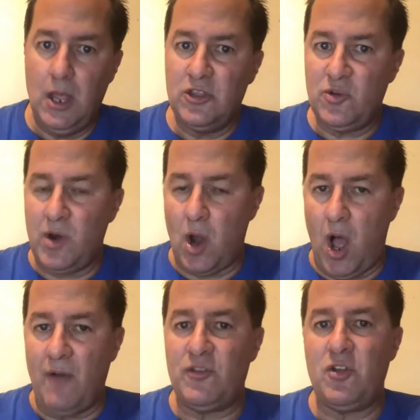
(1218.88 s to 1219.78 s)
So when an
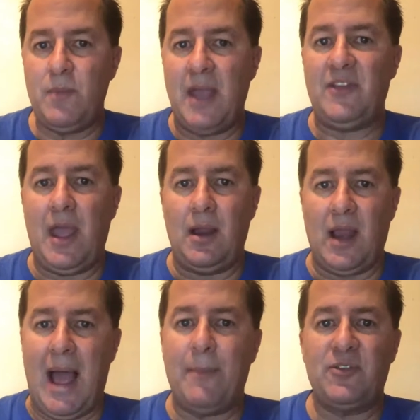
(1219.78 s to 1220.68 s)
officer makes a
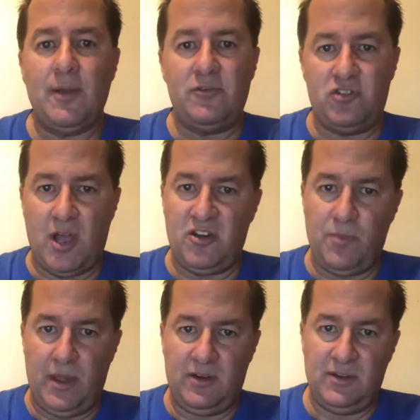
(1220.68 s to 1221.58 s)
lapse of
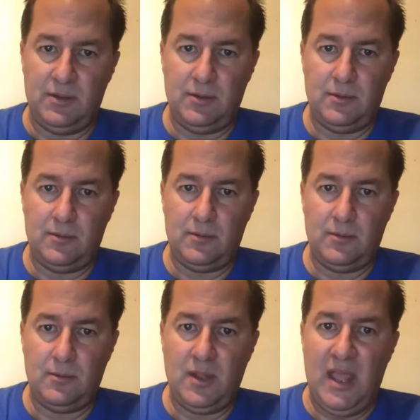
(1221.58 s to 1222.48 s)
judgment
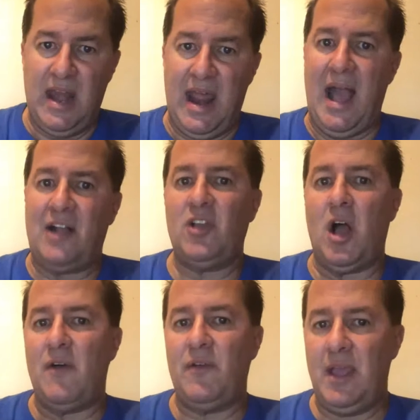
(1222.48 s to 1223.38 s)
and acts
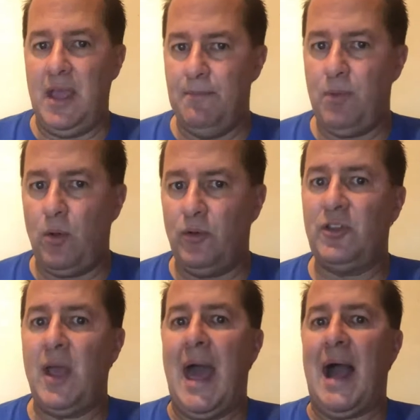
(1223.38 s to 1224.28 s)
off impulse,
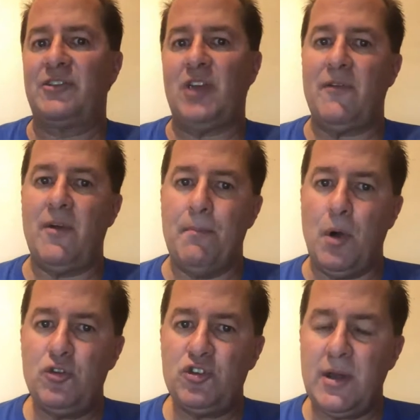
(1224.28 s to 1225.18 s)
acts off
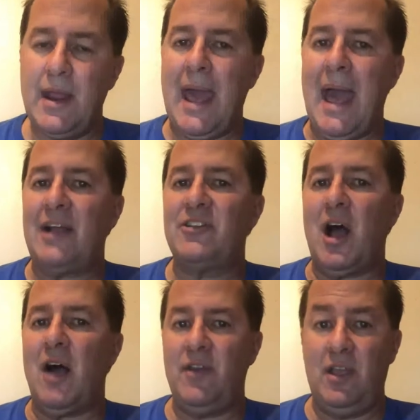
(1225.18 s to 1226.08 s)
emotion, acts
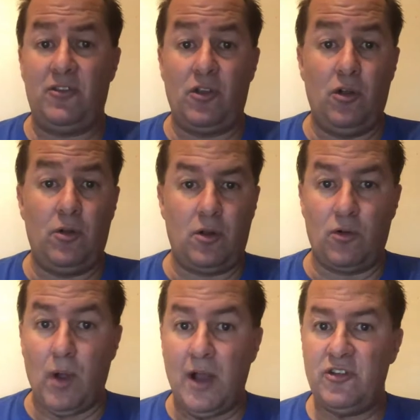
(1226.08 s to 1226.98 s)
off his
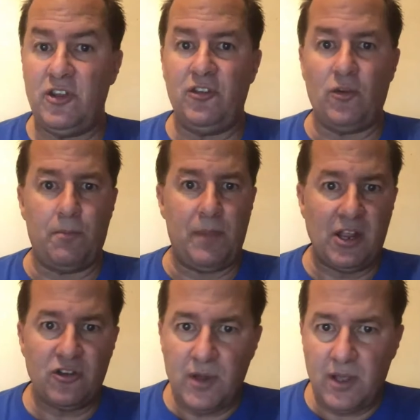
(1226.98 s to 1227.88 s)
grudges or
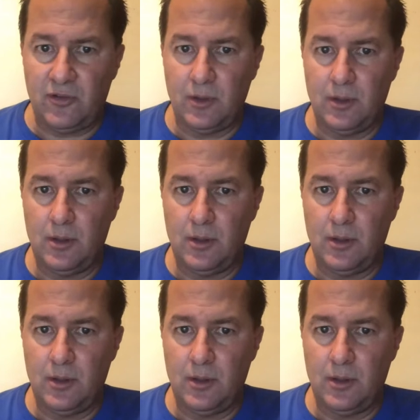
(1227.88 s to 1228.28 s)
bigotries,